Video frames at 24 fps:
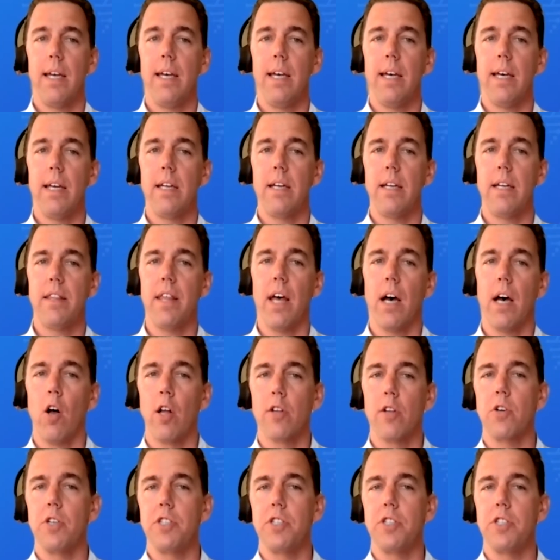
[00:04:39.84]
In the
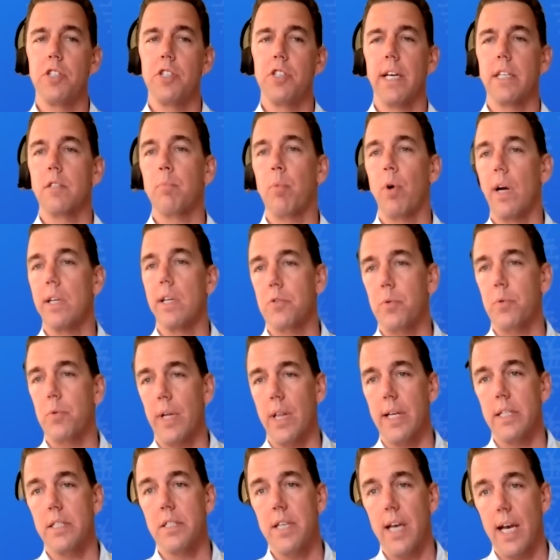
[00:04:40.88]
Ultragenics press
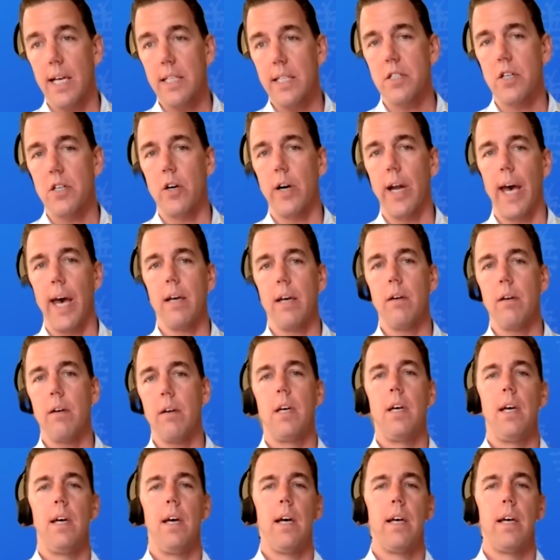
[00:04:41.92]
release yesterday,
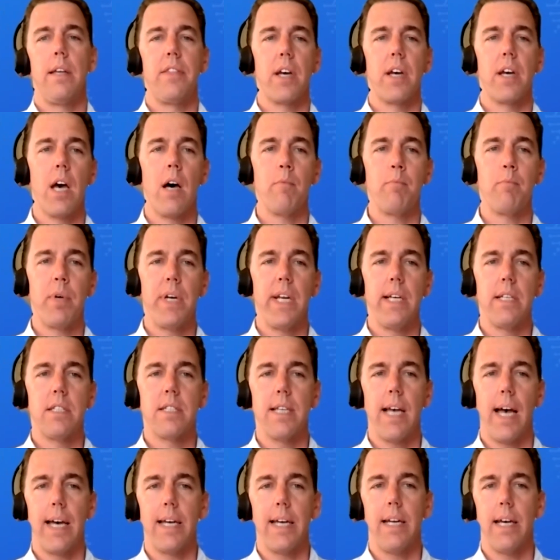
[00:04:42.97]
the company
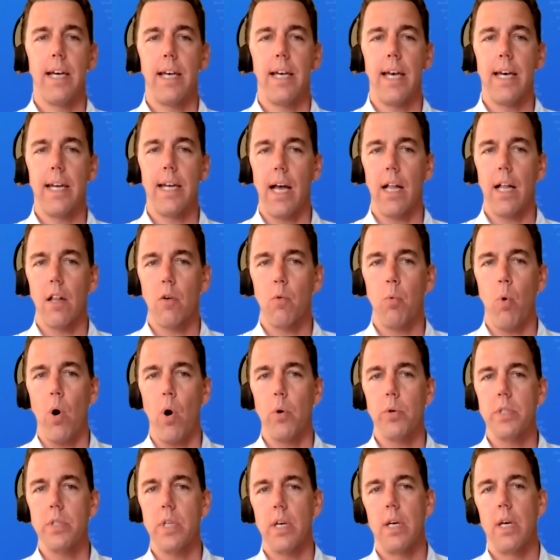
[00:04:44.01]
said, and I'll
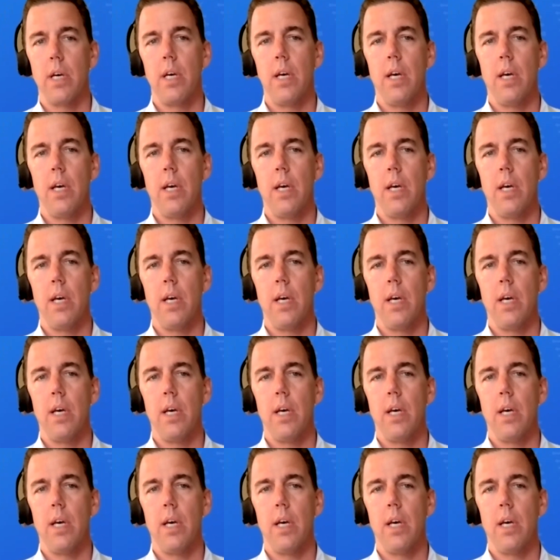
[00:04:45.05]
quote,